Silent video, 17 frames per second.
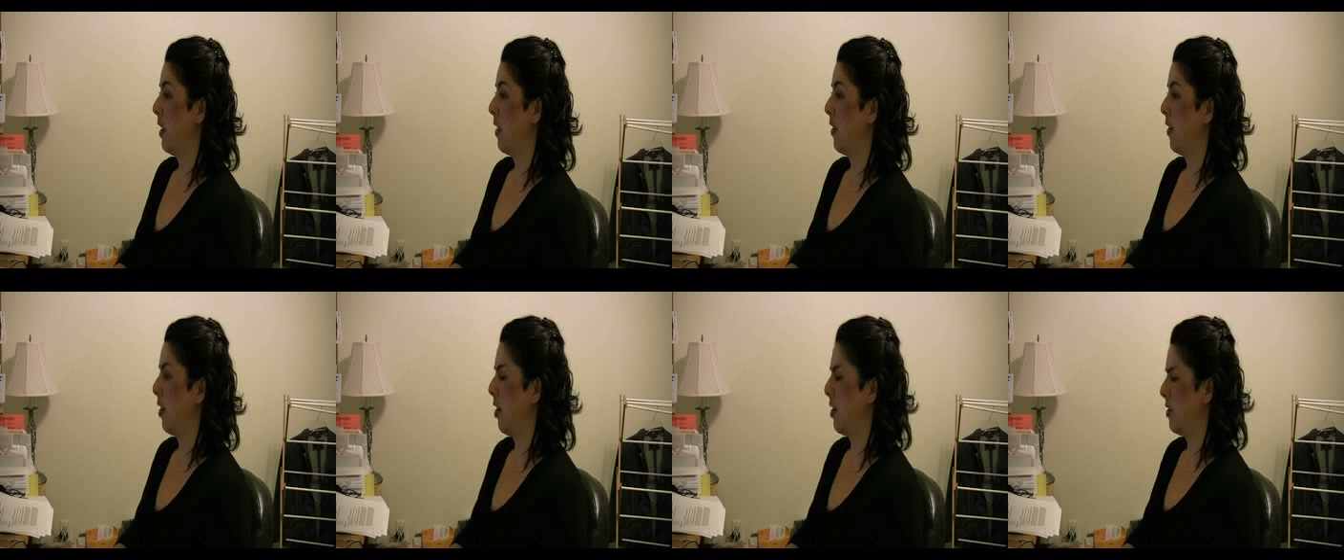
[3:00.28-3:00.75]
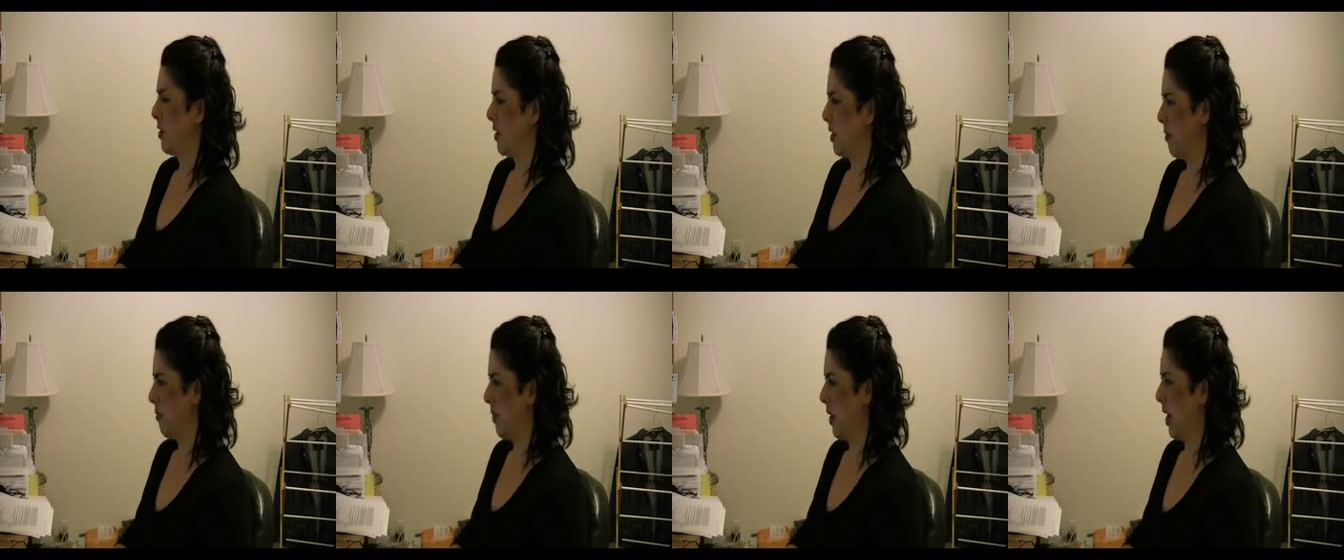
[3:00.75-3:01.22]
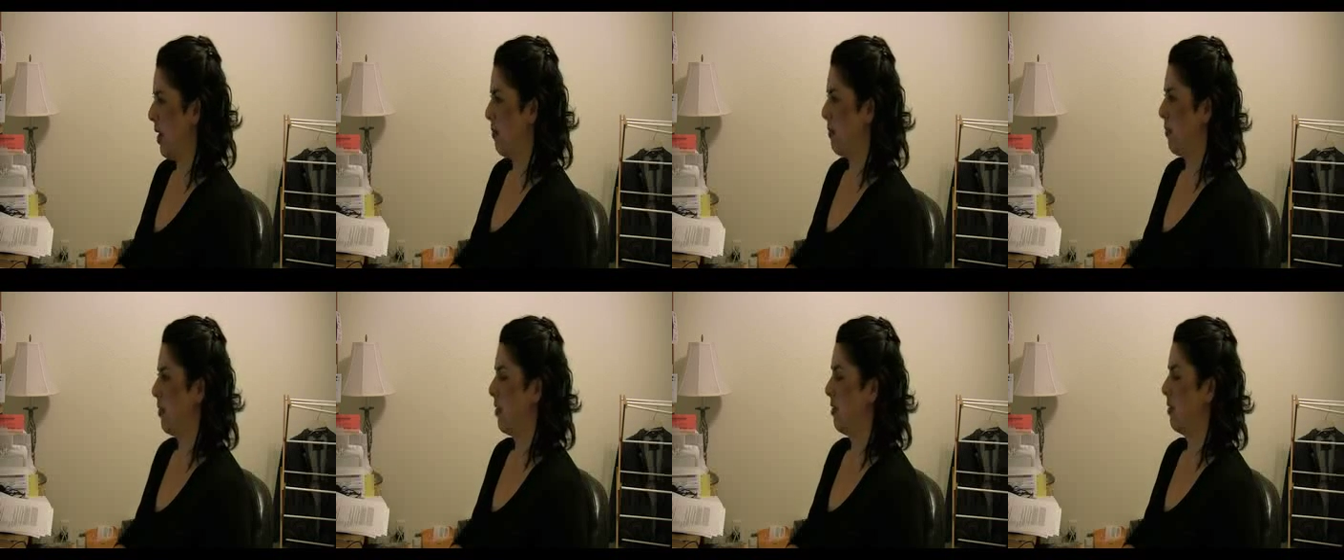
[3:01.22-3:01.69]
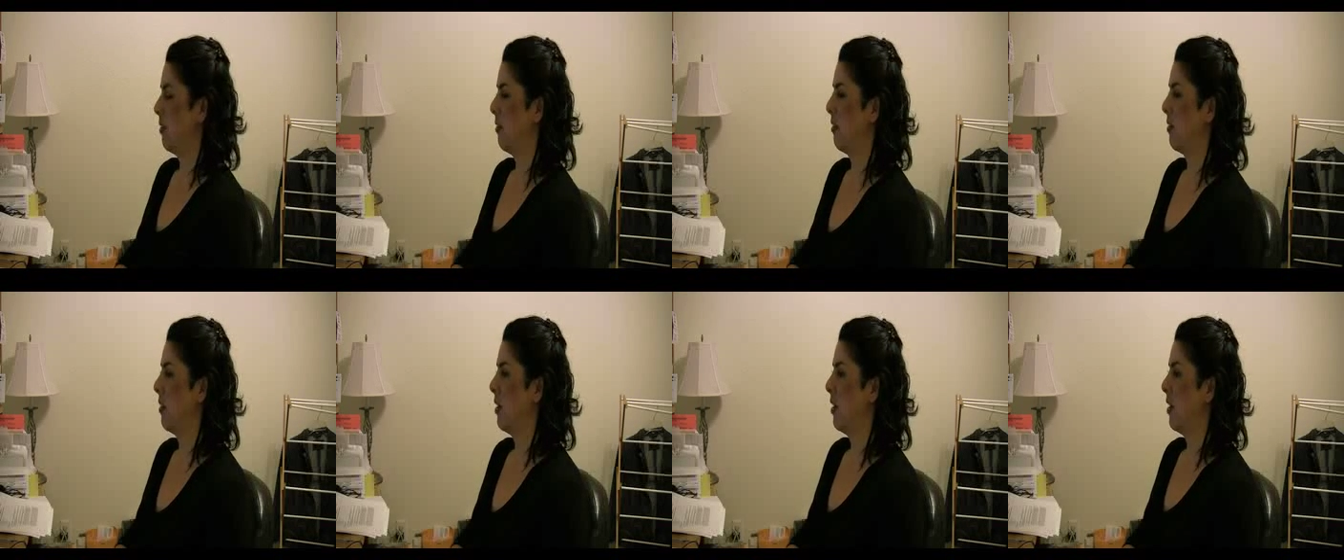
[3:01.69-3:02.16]
and the concept map,
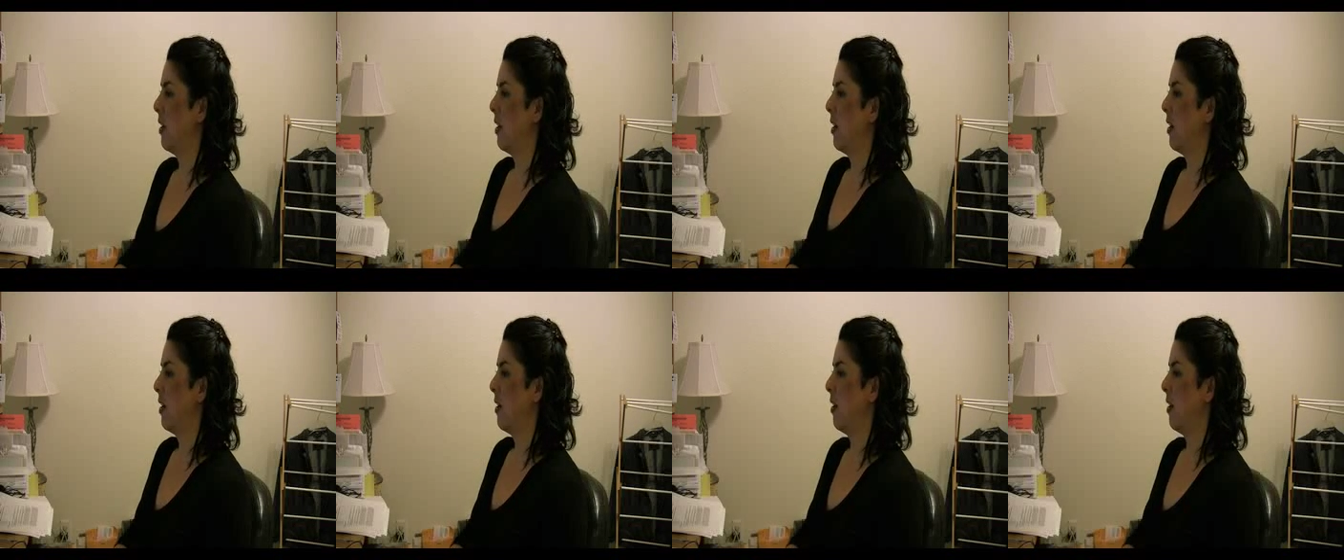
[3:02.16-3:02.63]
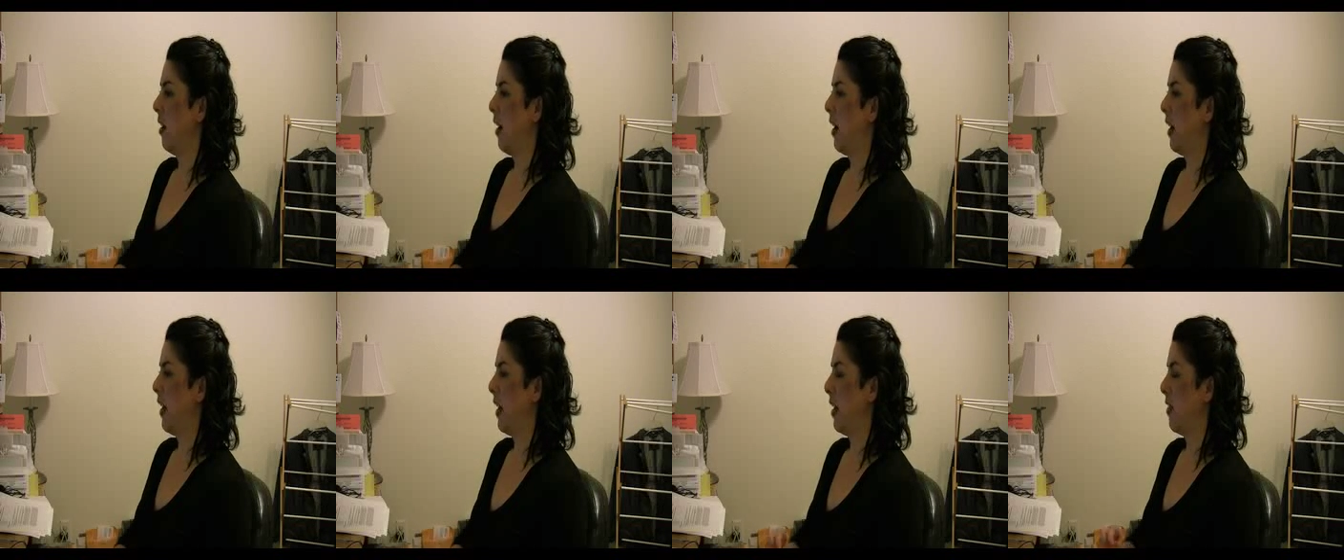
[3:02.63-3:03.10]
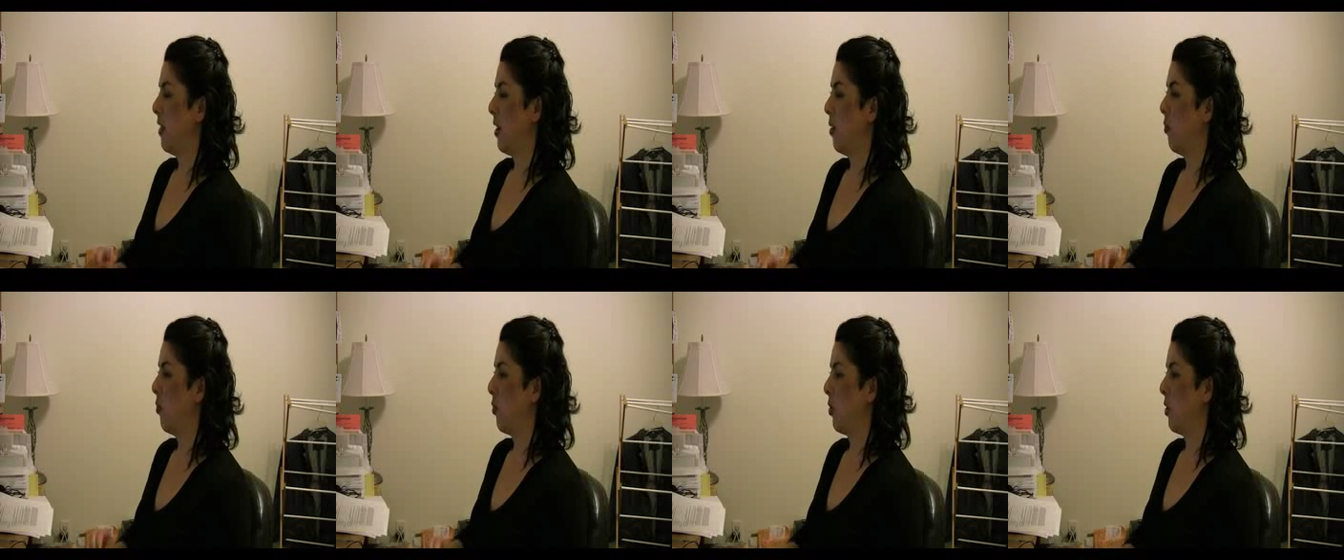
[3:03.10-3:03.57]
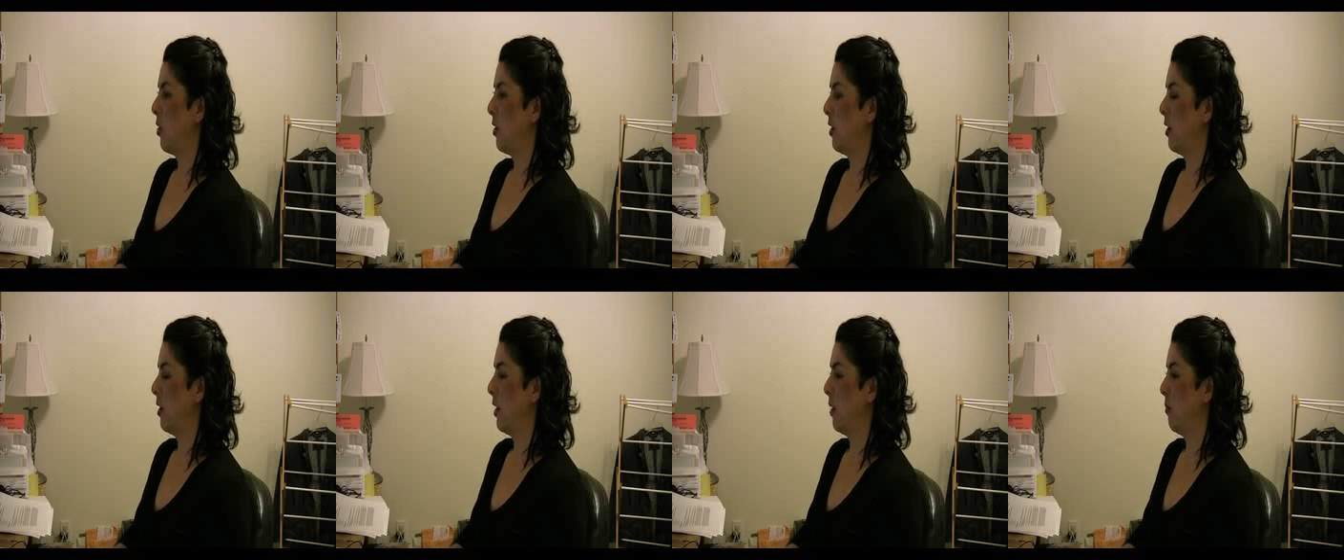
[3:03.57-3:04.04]
I had that word
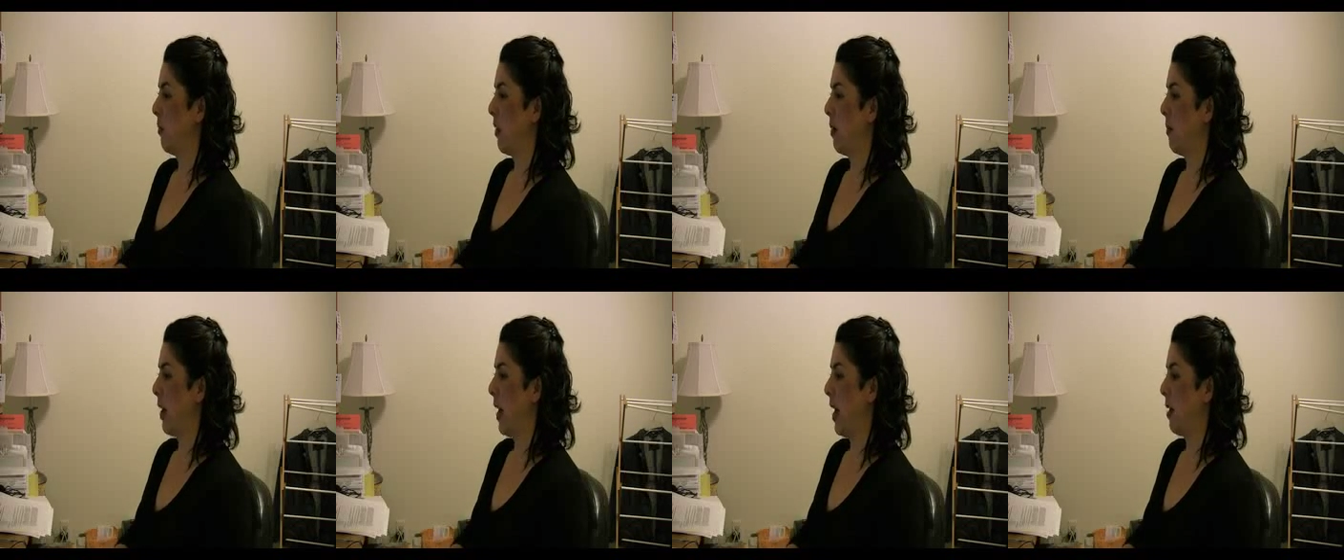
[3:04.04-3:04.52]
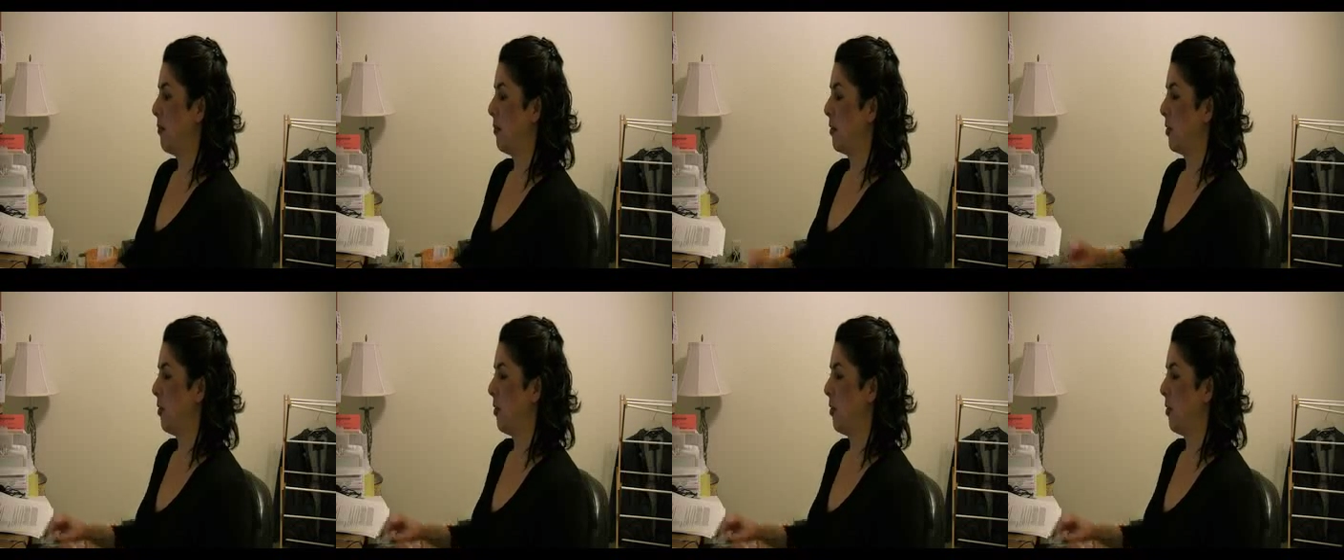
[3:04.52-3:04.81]
in my map,